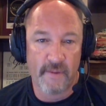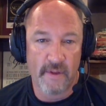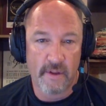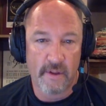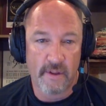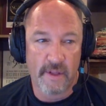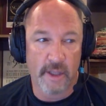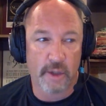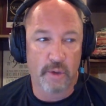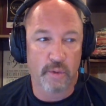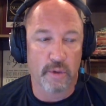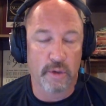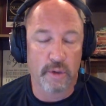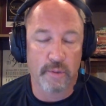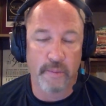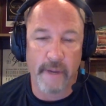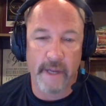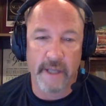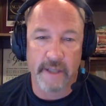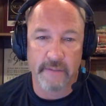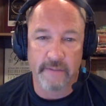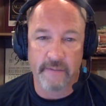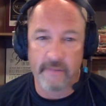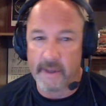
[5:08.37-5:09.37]
that's
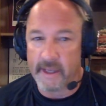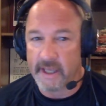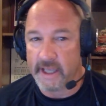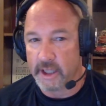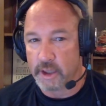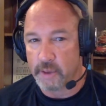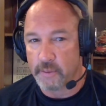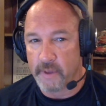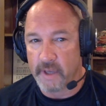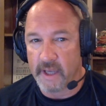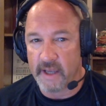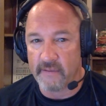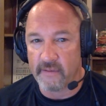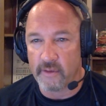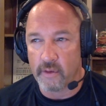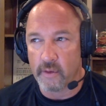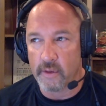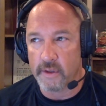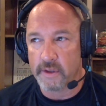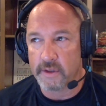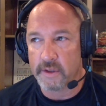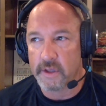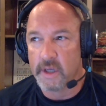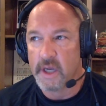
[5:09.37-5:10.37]
responsible for my kids' behavior.
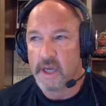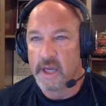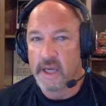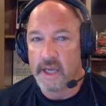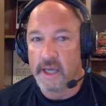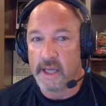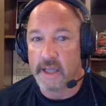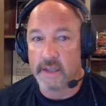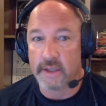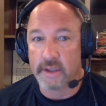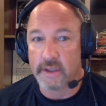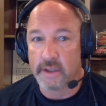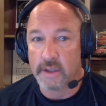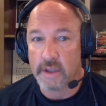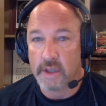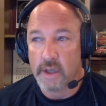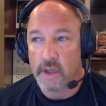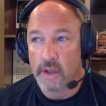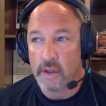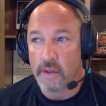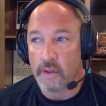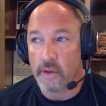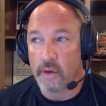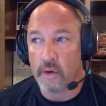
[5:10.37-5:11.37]
It's it's
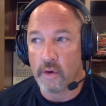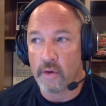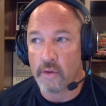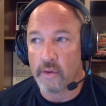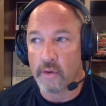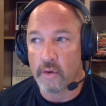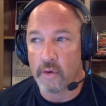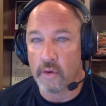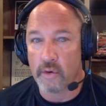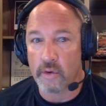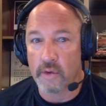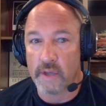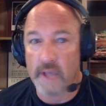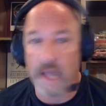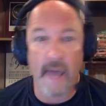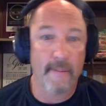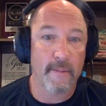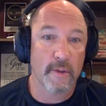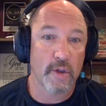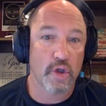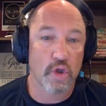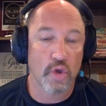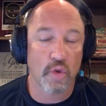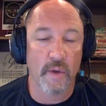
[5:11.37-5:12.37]
their their
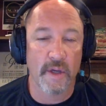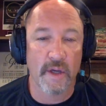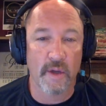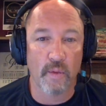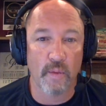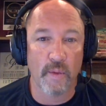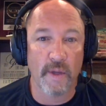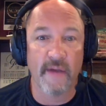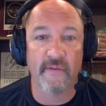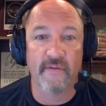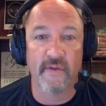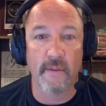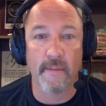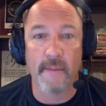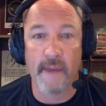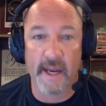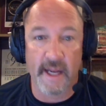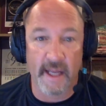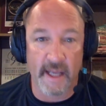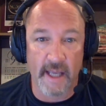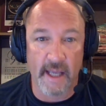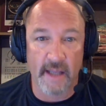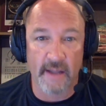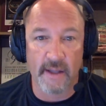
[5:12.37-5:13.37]
chemistry, and we have to
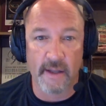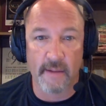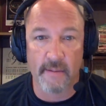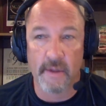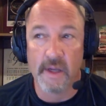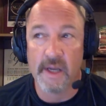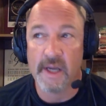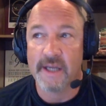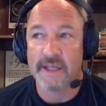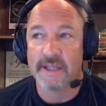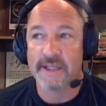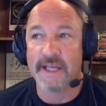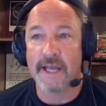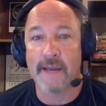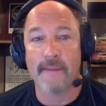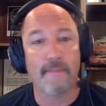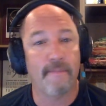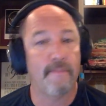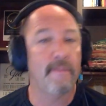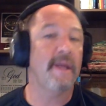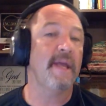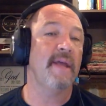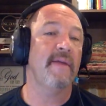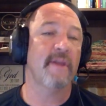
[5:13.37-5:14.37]
medicate them. It's not
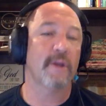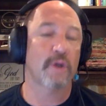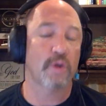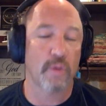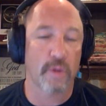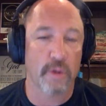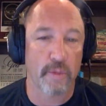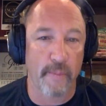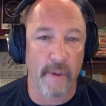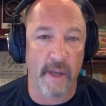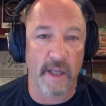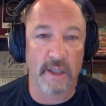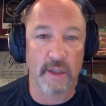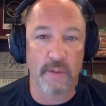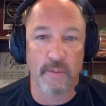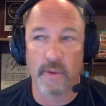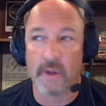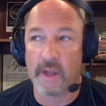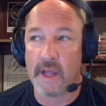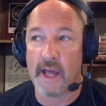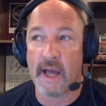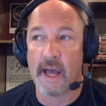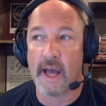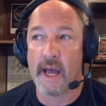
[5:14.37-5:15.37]
me that's
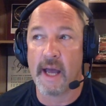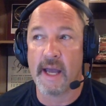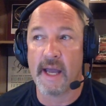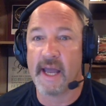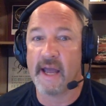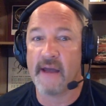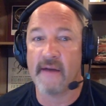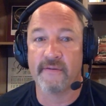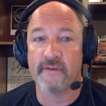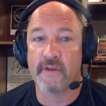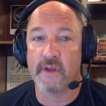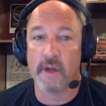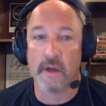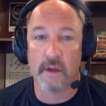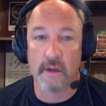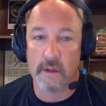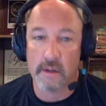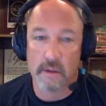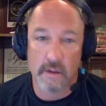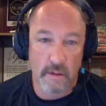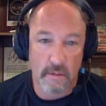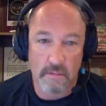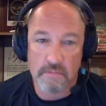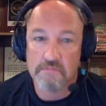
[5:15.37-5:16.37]
responsible. I, I have to
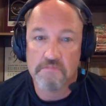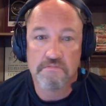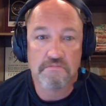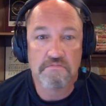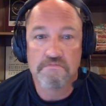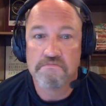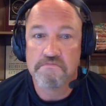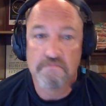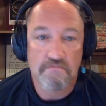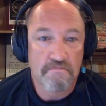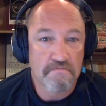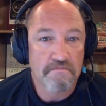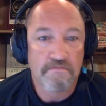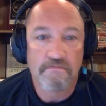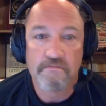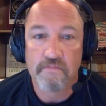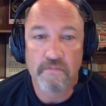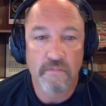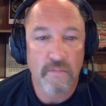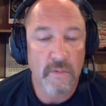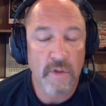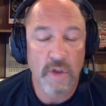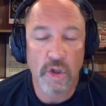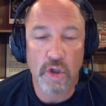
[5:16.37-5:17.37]

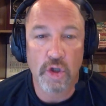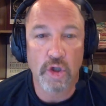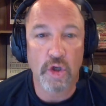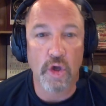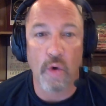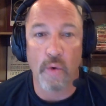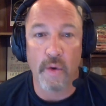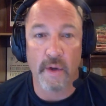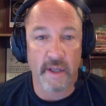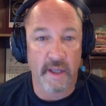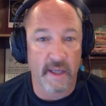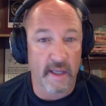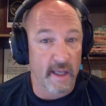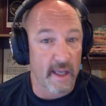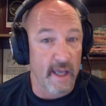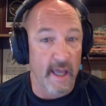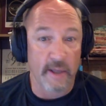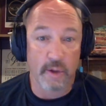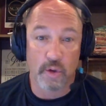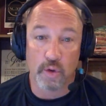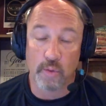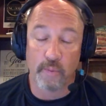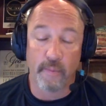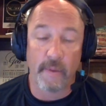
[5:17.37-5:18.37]
go on your
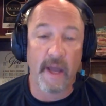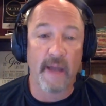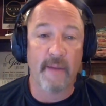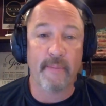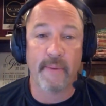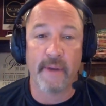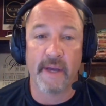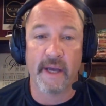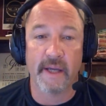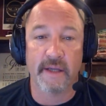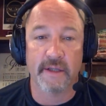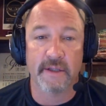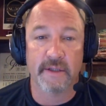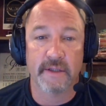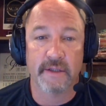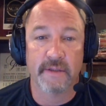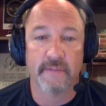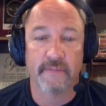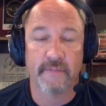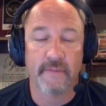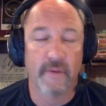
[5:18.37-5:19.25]
gastric bypass.